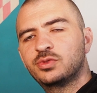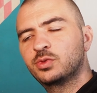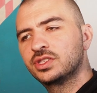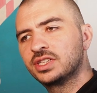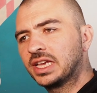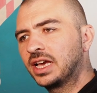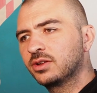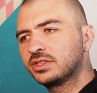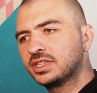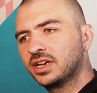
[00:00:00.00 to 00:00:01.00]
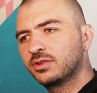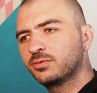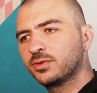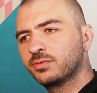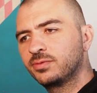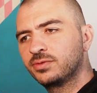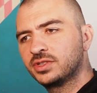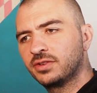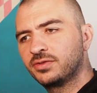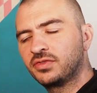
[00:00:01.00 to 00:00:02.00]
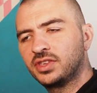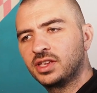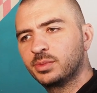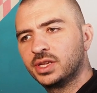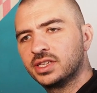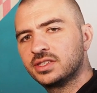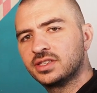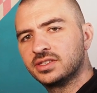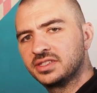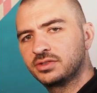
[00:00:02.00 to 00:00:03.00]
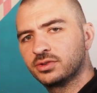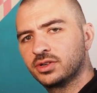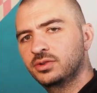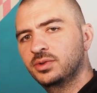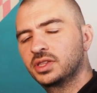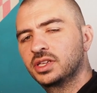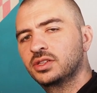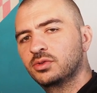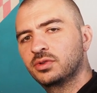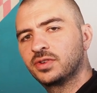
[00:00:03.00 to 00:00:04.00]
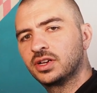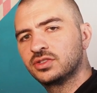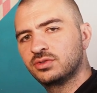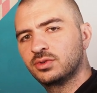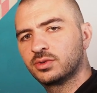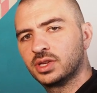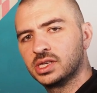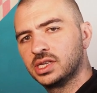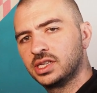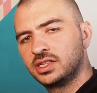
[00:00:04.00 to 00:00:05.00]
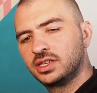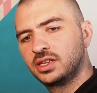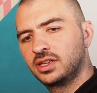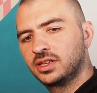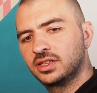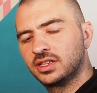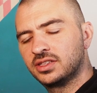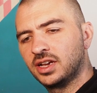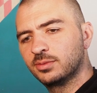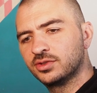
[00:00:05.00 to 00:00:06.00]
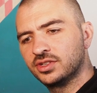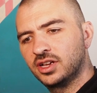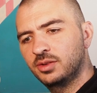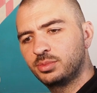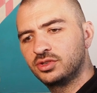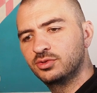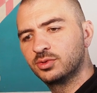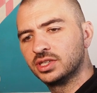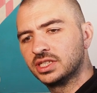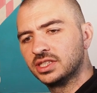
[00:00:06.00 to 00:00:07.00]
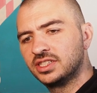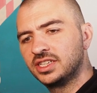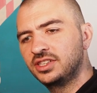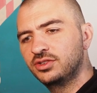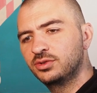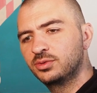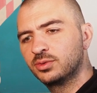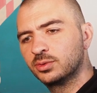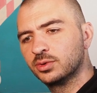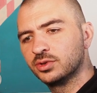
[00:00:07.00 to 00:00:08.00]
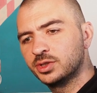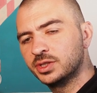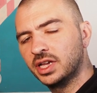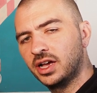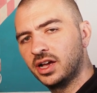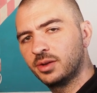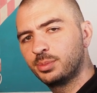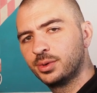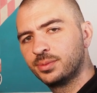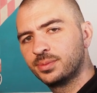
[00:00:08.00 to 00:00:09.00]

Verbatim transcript: once it counts down from say 15 minutes to zero and then notifies you, okay, the timer's up, do you want to continue or stop?